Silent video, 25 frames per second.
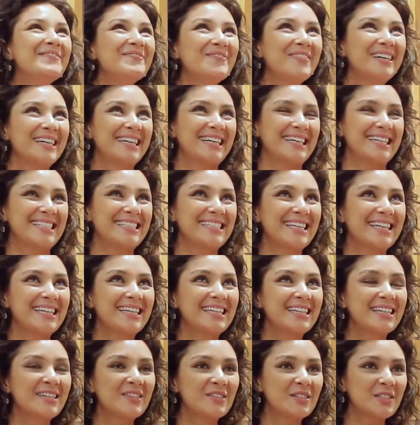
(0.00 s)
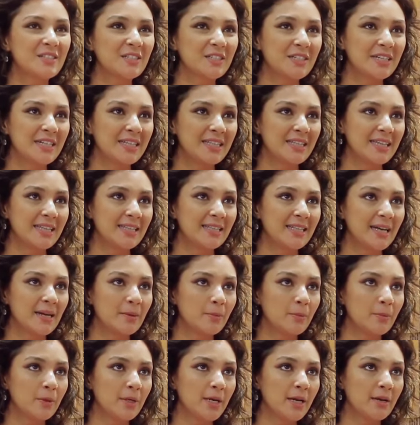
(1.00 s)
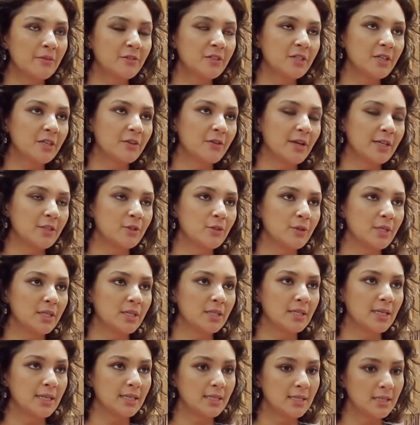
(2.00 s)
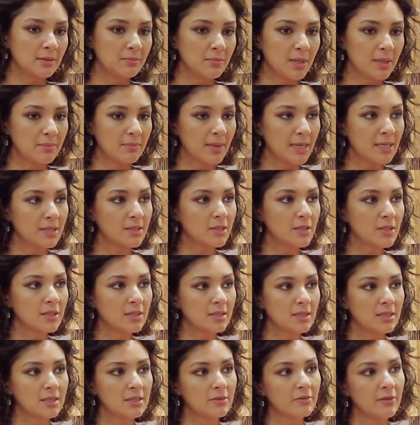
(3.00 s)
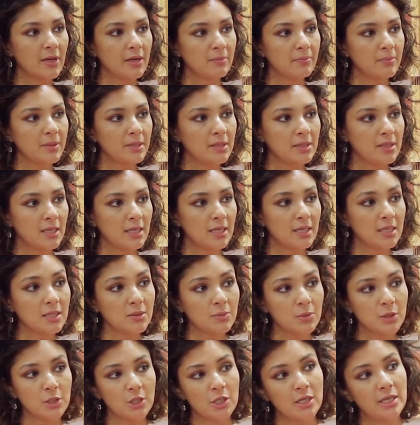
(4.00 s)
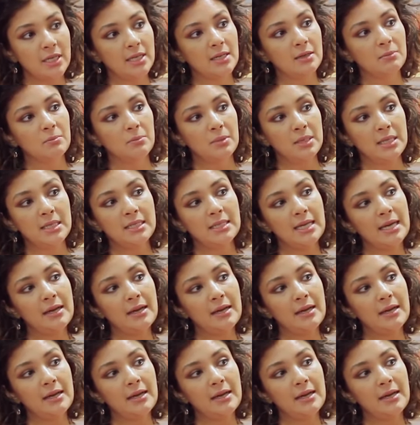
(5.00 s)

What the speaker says: but I studied literature. And then tarpor after I graduated, I did my master's in development studies, which are incomplete.